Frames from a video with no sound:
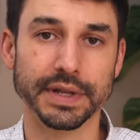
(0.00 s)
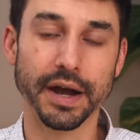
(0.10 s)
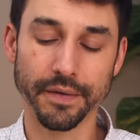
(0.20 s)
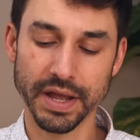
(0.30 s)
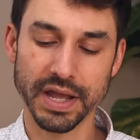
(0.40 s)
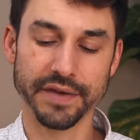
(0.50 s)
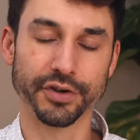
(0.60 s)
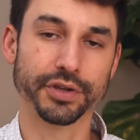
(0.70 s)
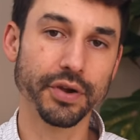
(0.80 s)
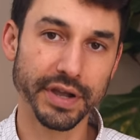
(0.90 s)
Now, if
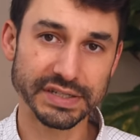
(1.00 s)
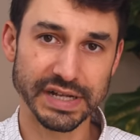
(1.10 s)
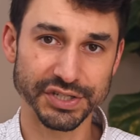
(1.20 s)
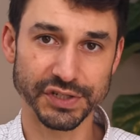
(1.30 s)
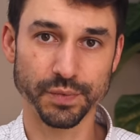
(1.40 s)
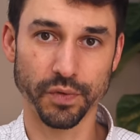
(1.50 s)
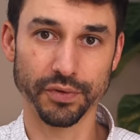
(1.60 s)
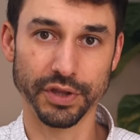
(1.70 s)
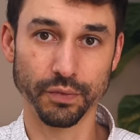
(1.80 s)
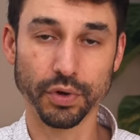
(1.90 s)
you're curious, not just
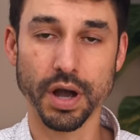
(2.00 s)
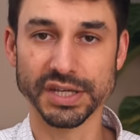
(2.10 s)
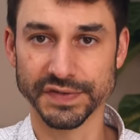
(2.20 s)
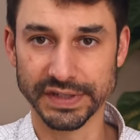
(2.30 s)
for the root cause of